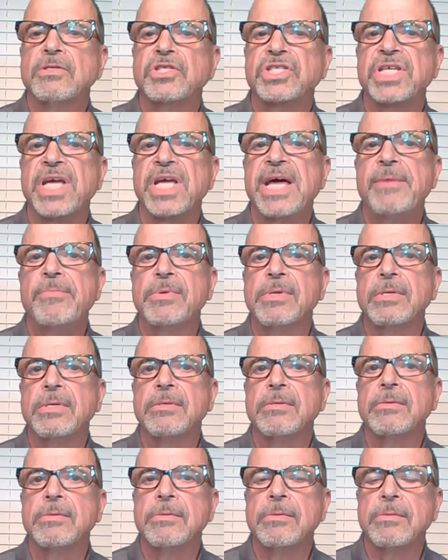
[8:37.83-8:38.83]
sent
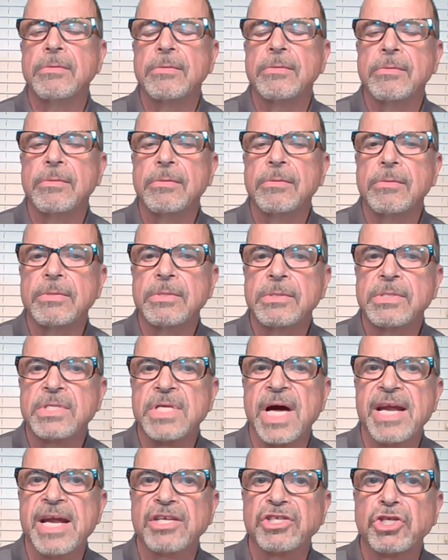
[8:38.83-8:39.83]

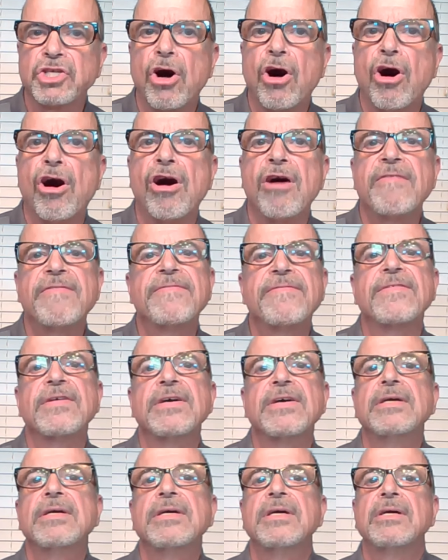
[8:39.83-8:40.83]
Titus off,
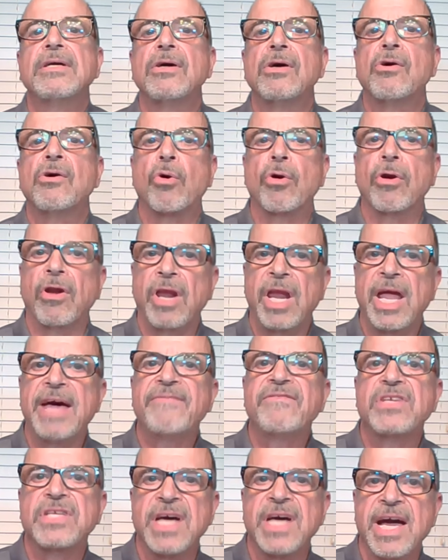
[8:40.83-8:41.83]
or
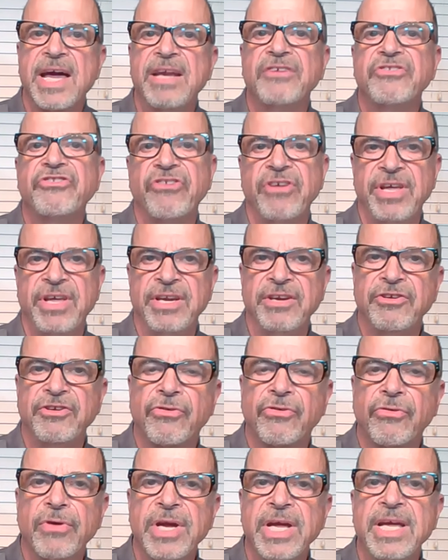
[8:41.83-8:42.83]
left Titus in
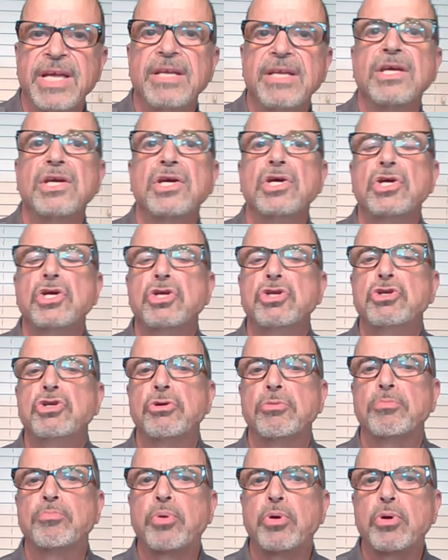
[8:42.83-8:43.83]
Crete,
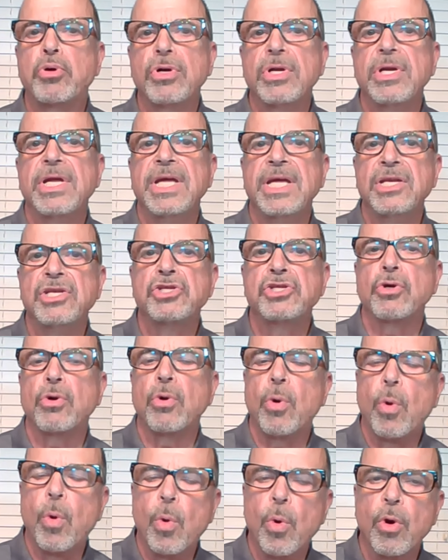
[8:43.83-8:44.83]
to put into
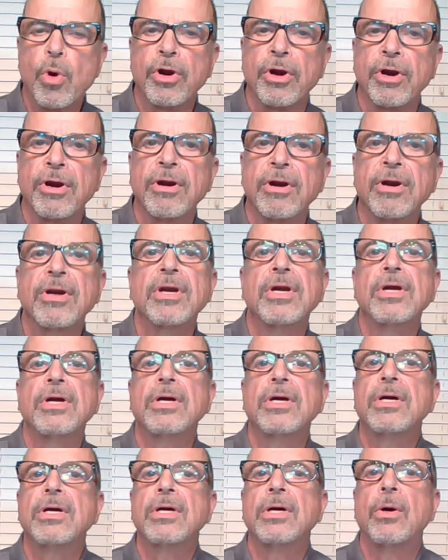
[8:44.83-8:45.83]
order
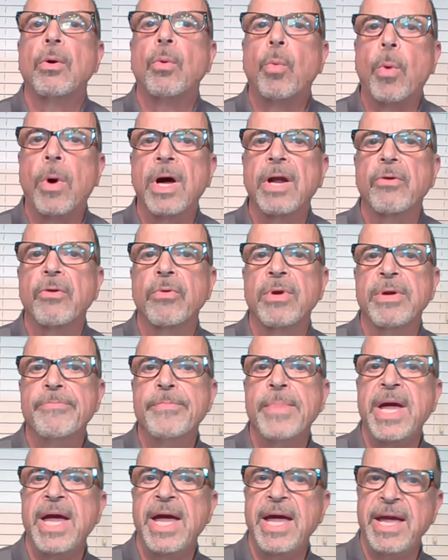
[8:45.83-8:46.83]
what
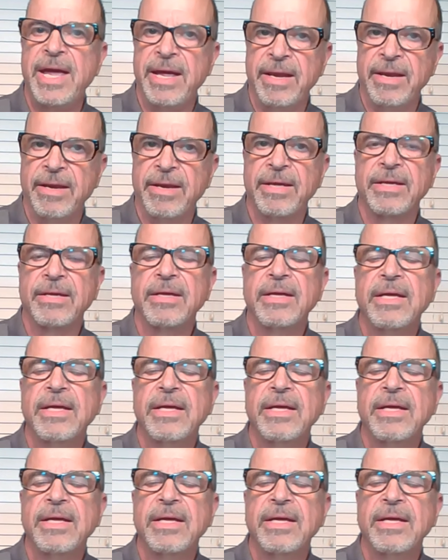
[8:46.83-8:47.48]
remained